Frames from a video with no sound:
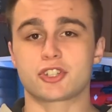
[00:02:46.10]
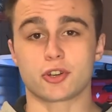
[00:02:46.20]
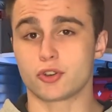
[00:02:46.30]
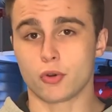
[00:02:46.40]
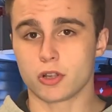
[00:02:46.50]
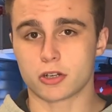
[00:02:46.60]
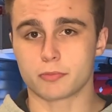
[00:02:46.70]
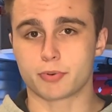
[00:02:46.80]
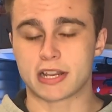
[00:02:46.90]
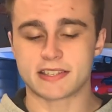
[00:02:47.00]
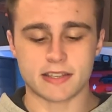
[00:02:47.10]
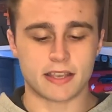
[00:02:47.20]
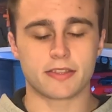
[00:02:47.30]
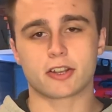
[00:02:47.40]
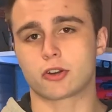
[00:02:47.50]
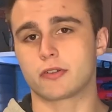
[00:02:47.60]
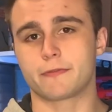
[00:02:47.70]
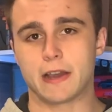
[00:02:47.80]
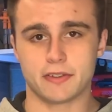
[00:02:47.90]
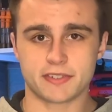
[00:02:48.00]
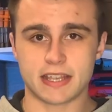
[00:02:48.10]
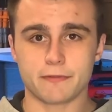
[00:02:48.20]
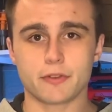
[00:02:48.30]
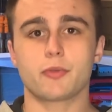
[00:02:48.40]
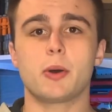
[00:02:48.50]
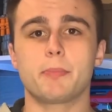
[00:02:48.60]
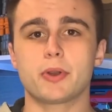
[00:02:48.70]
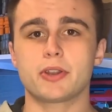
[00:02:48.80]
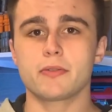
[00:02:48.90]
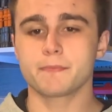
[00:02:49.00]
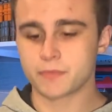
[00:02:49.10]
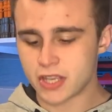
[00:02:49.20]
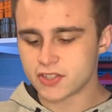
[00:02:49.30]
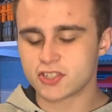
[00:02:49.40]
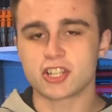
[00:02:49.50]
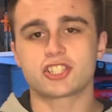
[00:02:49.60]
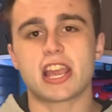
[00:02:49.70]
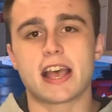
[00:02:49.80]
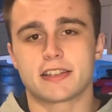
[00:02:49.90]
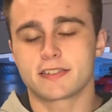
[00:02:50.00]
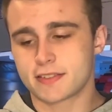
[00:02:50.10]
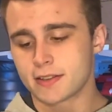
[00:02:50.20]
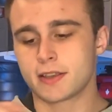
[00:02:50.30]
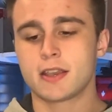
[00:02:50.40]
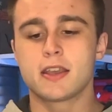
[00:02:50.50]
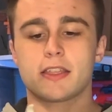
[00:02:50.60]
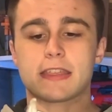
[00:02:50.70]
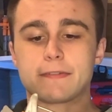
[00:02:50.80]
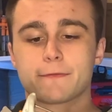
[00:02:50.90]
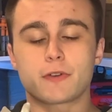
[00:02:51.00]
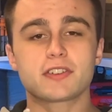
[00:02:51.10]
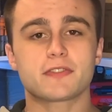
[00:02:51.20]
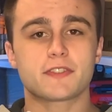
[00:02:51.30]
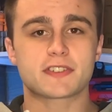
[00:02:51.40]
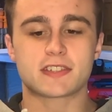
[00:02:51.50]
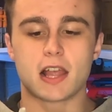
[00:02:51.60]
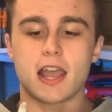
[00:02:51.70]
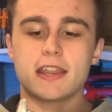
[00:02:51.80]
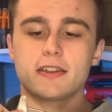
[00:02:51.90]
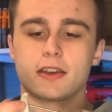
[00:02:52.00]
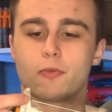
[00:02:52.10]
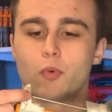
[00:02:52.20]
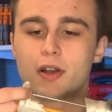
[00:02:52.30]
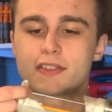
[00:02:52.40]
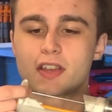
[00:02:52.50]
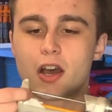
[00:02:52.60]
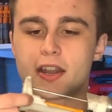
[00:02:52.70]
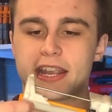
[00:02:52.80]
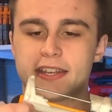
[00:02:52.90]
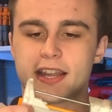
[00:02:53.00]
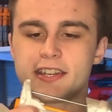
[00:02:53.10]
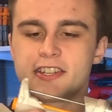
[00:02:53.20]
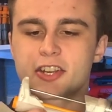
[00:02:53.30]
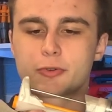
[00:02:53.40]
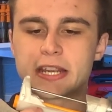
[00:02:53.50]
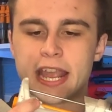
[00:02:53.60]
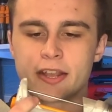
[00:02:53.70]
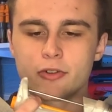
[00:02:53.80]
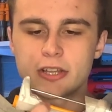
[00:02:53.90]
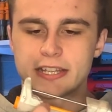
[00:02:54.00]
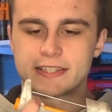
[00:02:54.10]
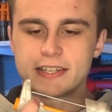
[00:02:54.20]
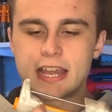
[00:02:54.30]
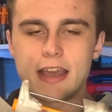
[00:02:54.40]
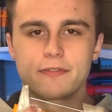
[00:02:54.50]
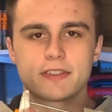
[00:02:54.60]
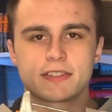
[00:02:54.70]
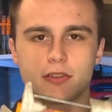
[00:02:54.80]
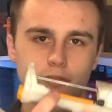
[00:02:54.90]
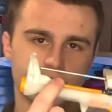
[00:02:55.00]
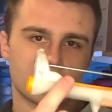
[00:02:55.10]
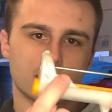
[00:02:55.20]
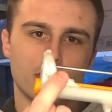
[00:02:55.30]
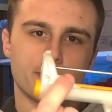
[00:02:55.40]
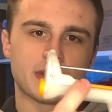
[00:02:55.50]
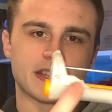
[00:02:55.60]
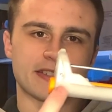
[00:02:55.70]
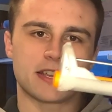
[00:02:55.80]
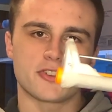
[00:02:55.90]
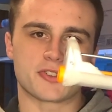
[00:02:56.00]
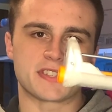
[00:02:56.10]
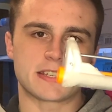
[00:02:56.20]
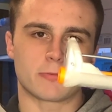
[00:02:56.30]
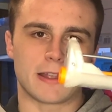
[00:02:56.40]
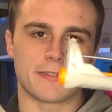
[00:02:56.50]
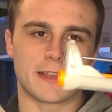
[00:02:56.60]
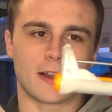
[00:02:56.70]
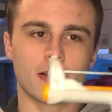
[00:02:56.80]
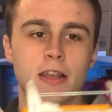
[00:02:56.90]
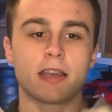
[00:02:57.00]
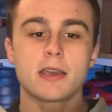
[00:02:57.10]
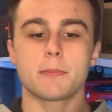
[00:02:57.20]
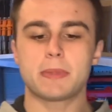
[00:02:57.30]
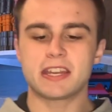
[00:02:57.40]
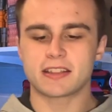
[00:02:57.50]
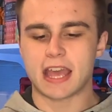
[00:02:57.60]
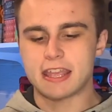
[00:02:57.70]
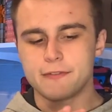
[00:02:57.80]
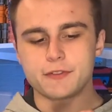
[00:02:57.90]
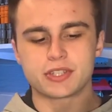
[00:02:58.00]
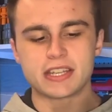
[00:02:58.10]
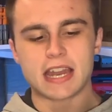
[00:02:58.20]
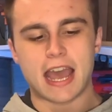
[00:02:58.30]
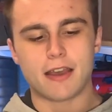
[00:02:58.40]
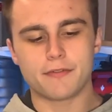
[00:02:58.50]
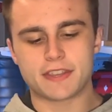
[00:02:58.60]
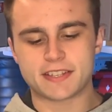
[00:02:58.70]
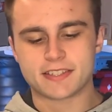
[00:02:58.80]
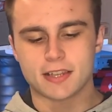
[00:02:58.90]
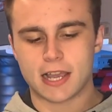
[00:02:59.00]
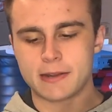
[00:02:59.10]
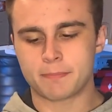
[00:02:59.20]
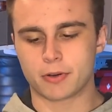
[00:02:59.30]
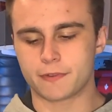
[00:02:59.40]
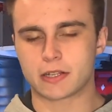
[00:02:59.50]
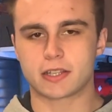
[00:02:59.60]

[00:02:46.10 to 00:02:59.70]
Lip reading: are no longer present in the current file set for the 1.0, such as the front of the slide was on a 90-degree angle. It didn't have this little slope piece that you could see right there, meaning that if you didn't have the slide perfectly